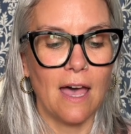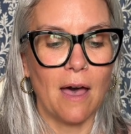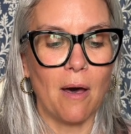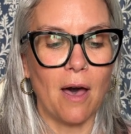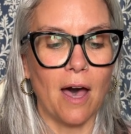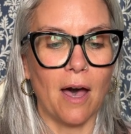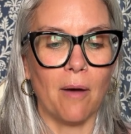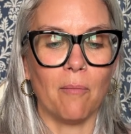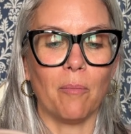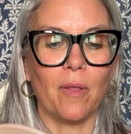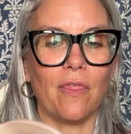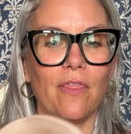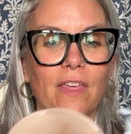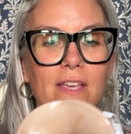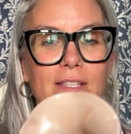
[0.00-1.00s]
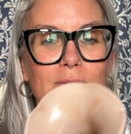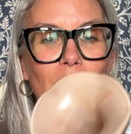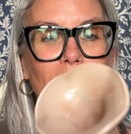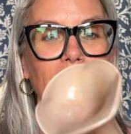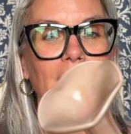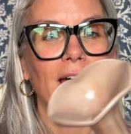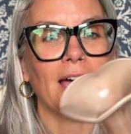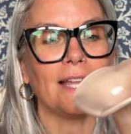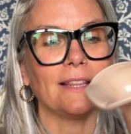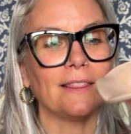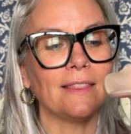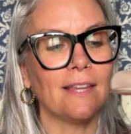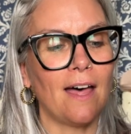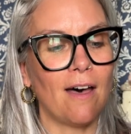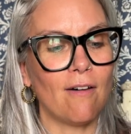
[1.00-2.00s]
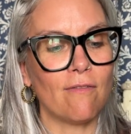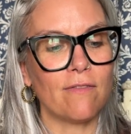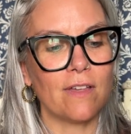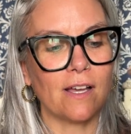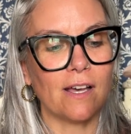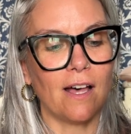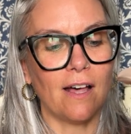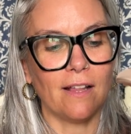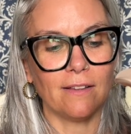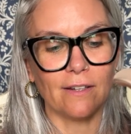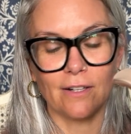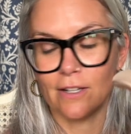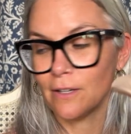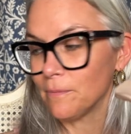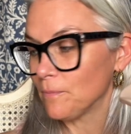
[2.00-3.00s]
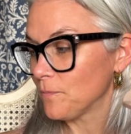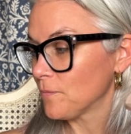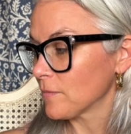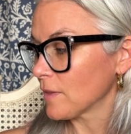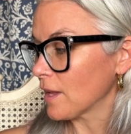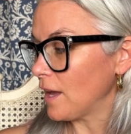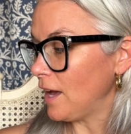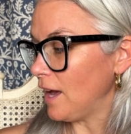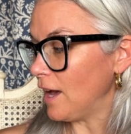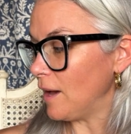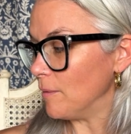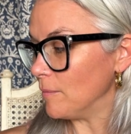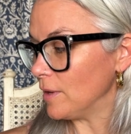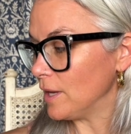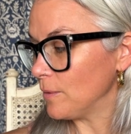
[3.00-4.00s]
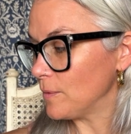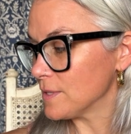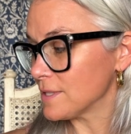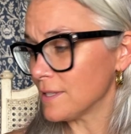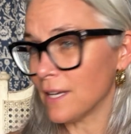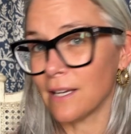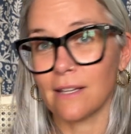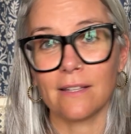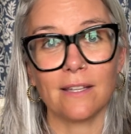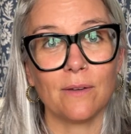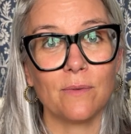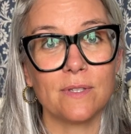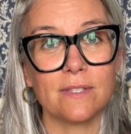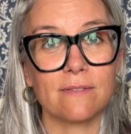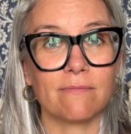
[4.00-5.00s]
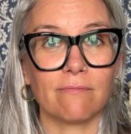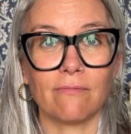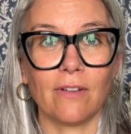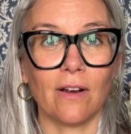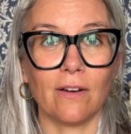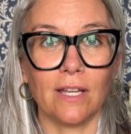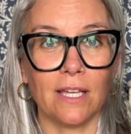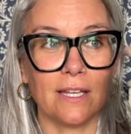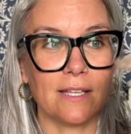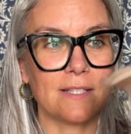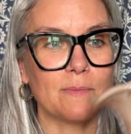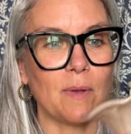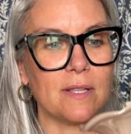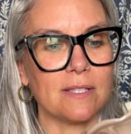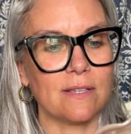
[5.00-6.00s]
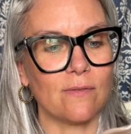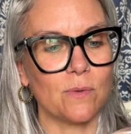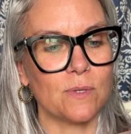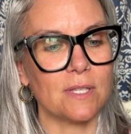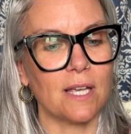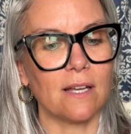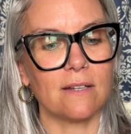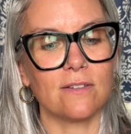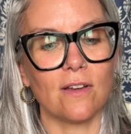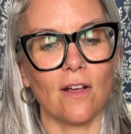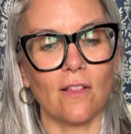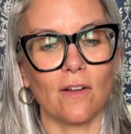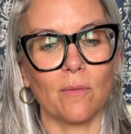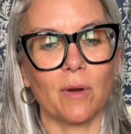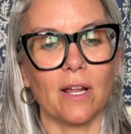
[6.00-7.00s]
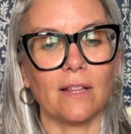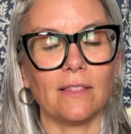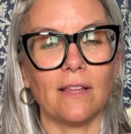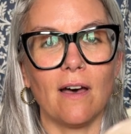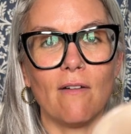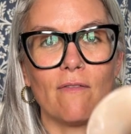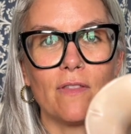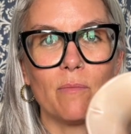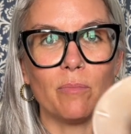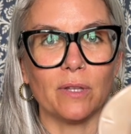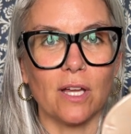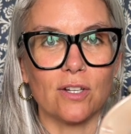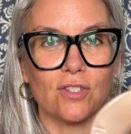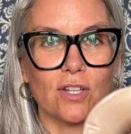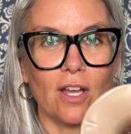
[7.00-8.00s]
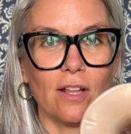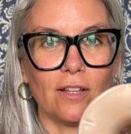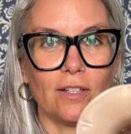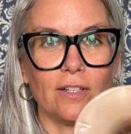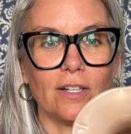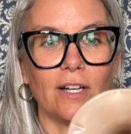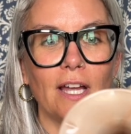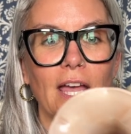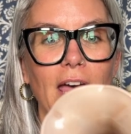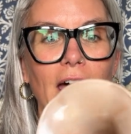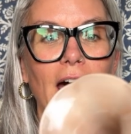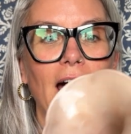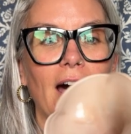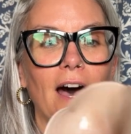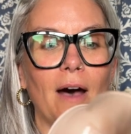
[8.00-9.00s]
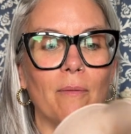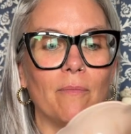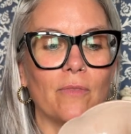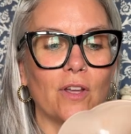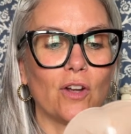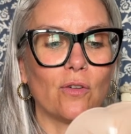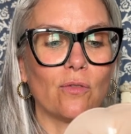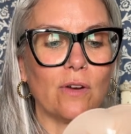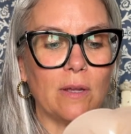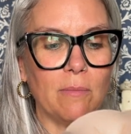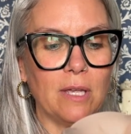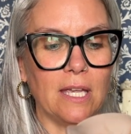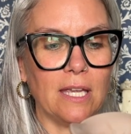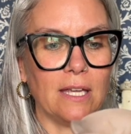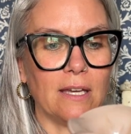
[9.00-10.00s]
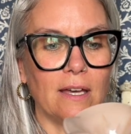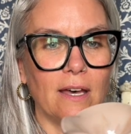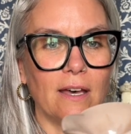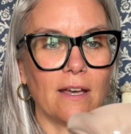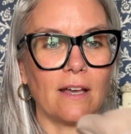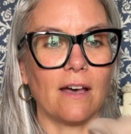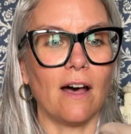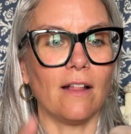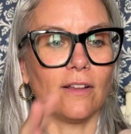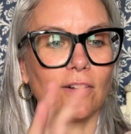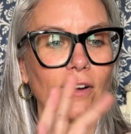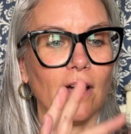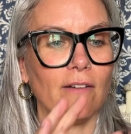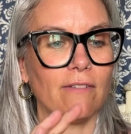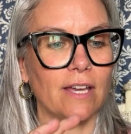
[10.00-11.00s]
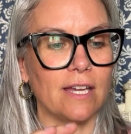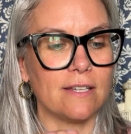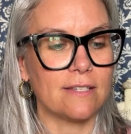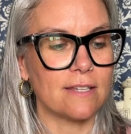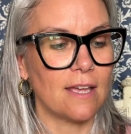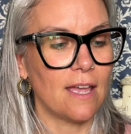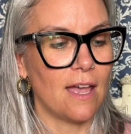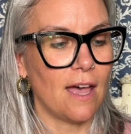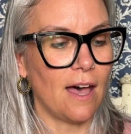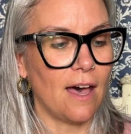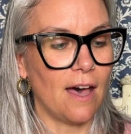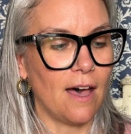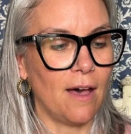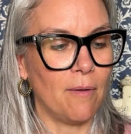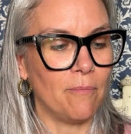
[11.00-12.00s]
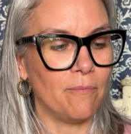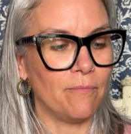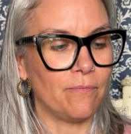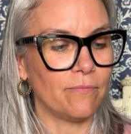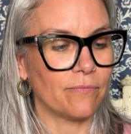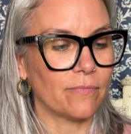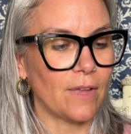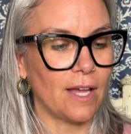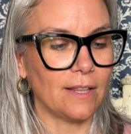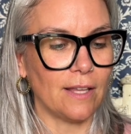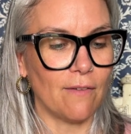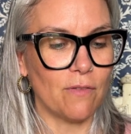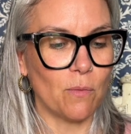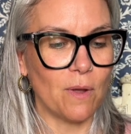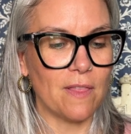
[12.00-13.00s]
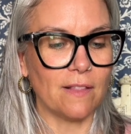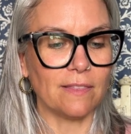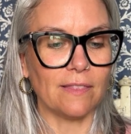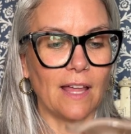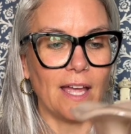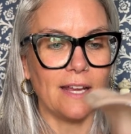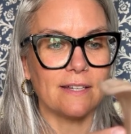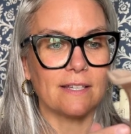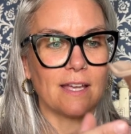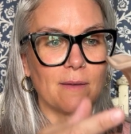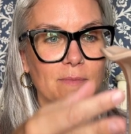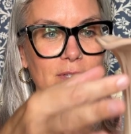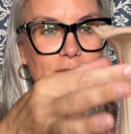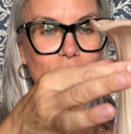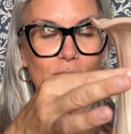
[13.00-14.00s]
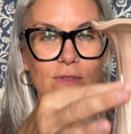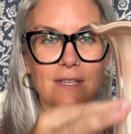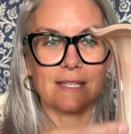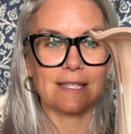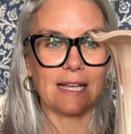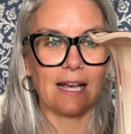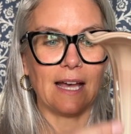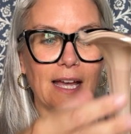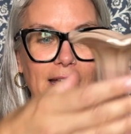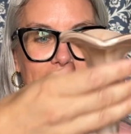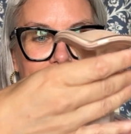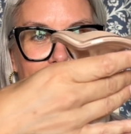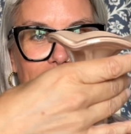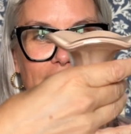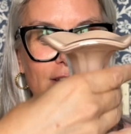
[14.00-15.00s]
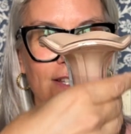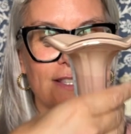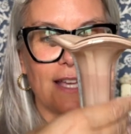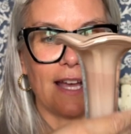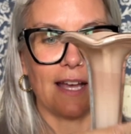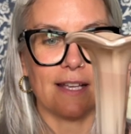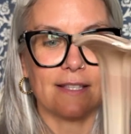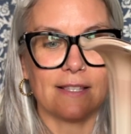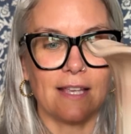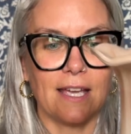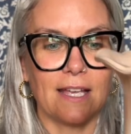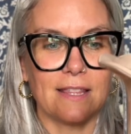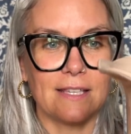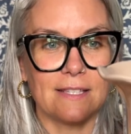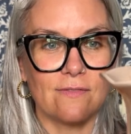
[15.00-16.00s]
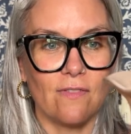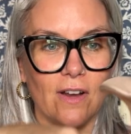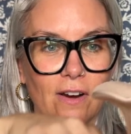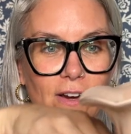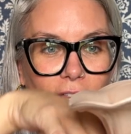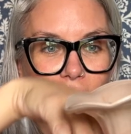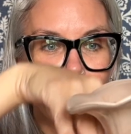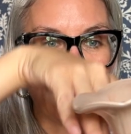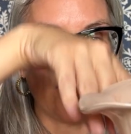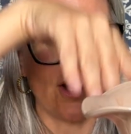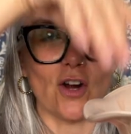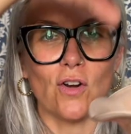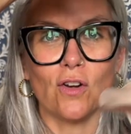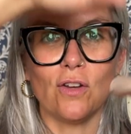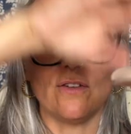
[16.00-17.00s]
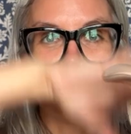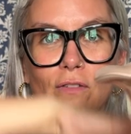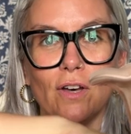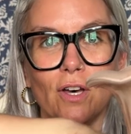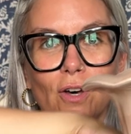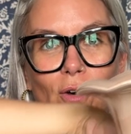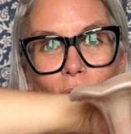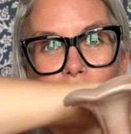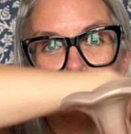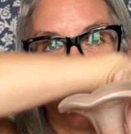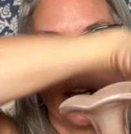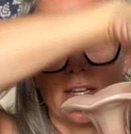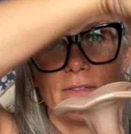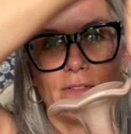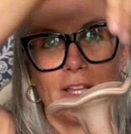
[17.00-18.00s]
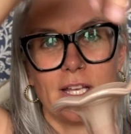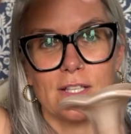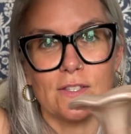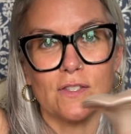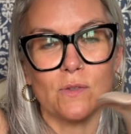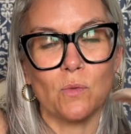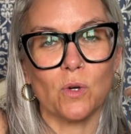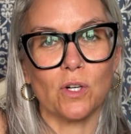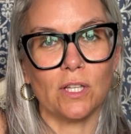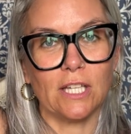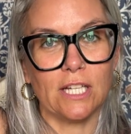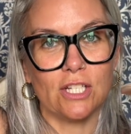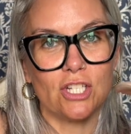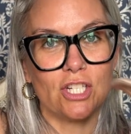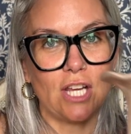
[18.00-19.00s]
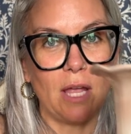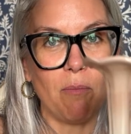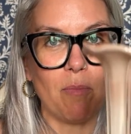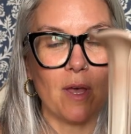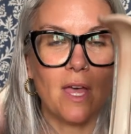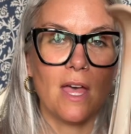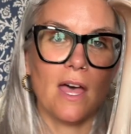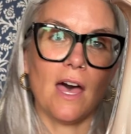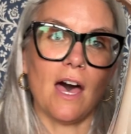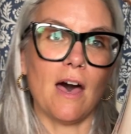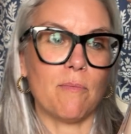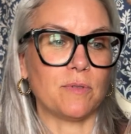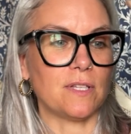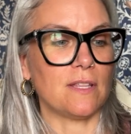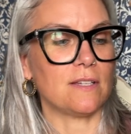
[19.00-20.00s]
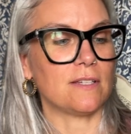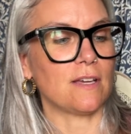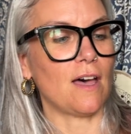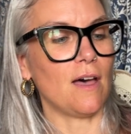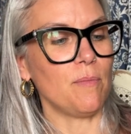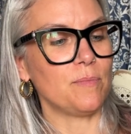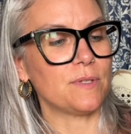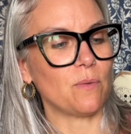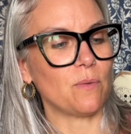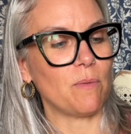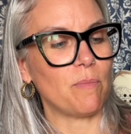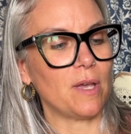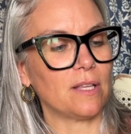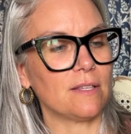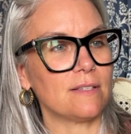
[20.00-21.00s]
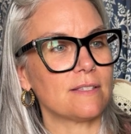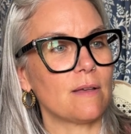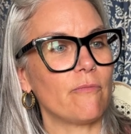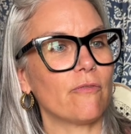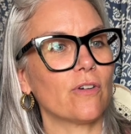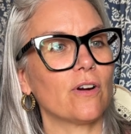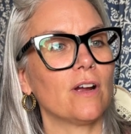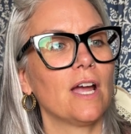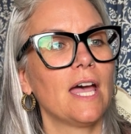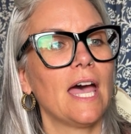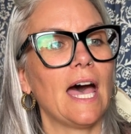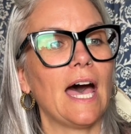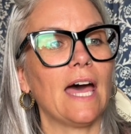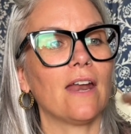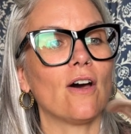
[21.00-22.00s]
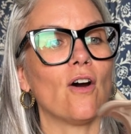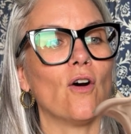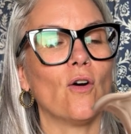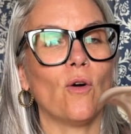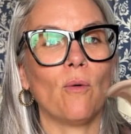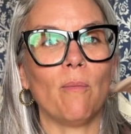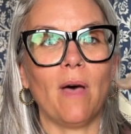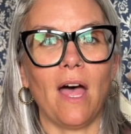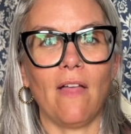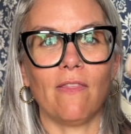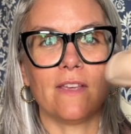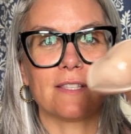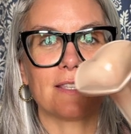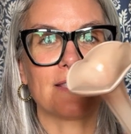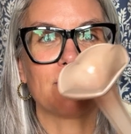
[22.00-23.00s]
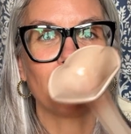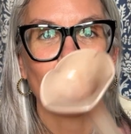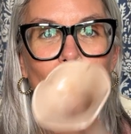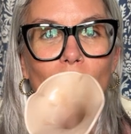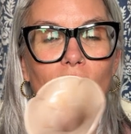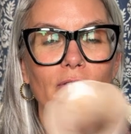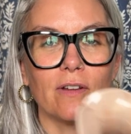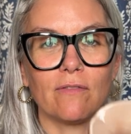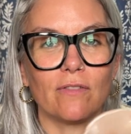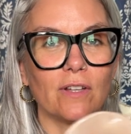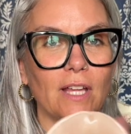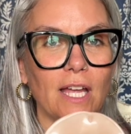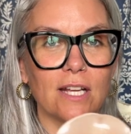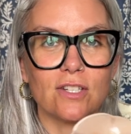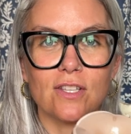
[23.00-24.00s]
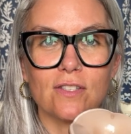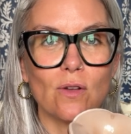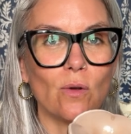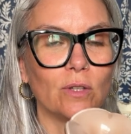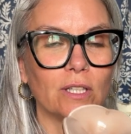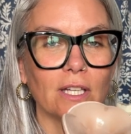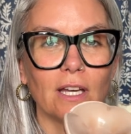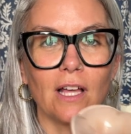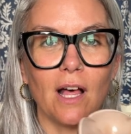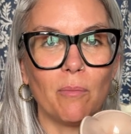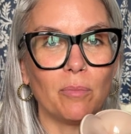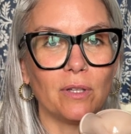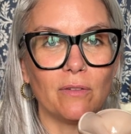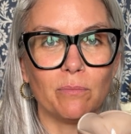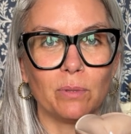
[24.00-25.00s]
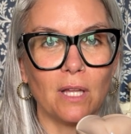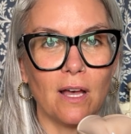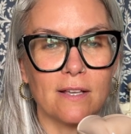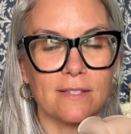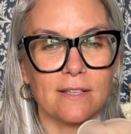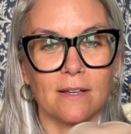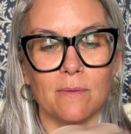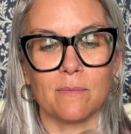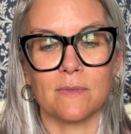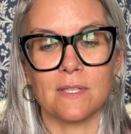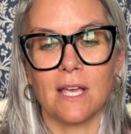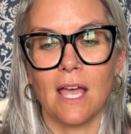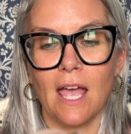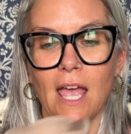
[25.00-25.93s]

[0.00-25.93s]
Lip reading: But this one, I love the color. It was very inexpensive. It was like $1, but I love the blush color, the creamy color of it. I love the way the light comes through the sides, and it just has like this very like Art Nouveau kind of like swirling shape up to the top. picked this up for at home, and this is perfect for like just holding a couple of blossoms.